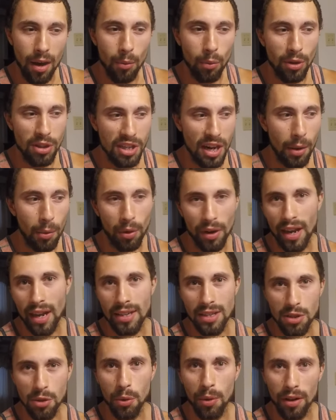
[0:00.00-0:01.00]
which I will
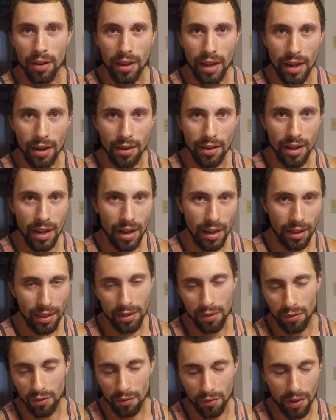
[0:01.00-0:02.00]
get to at a later date,
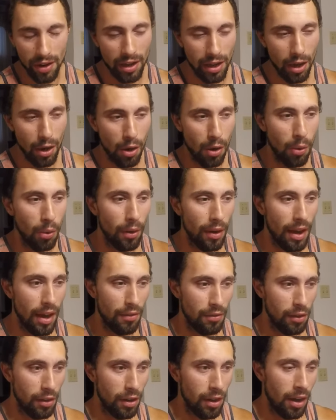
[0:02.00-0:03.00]
different video,
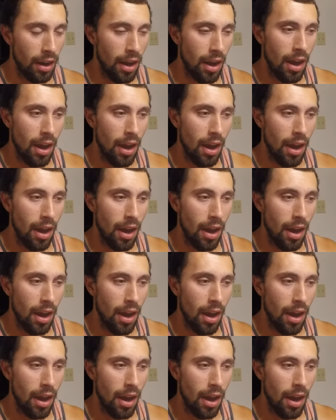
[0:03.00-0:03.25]
whatever.